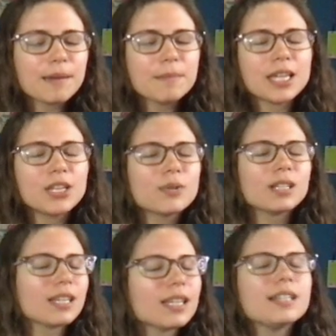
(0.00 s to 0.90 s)
that you
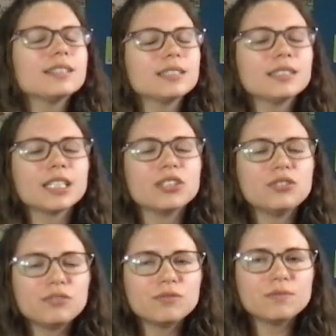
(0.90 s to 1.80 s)
can easily
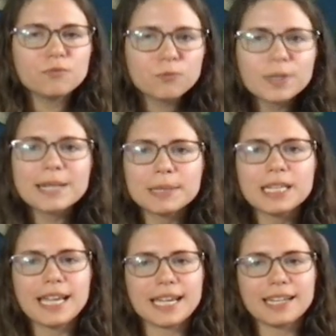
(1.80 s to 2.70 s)

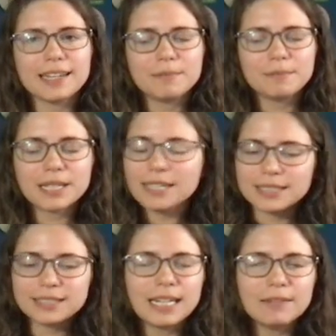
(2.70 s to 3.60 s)
replay because
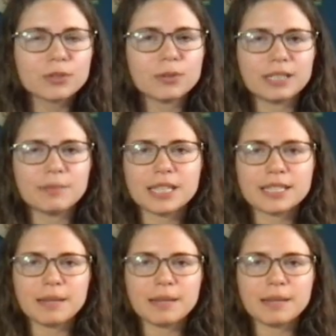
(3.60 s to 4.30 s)
it's never going to be the same